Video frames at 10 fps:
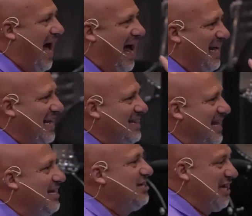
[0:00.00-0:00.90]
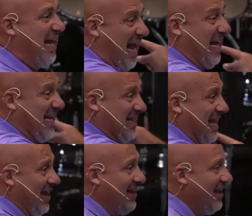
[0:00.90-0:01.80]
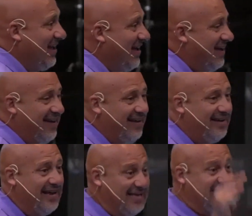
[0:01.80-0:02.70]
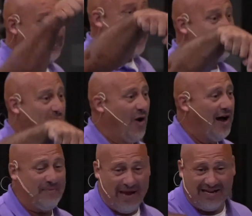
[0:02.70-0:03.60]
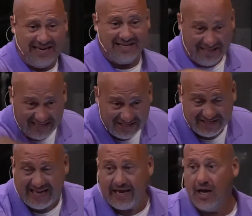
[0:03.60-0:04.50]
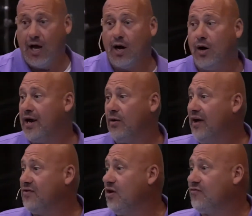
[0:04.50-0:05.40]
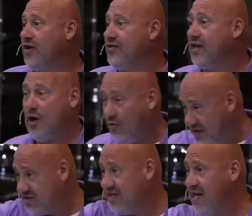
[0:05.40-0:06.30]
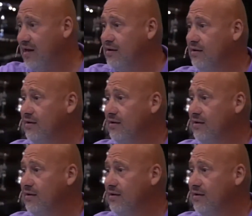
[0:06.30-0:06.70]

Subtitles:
I get that. Shannon, I get that. This is it, boy. Pay attention. This is it. Oh, I don't have to look for anything. No, this is it.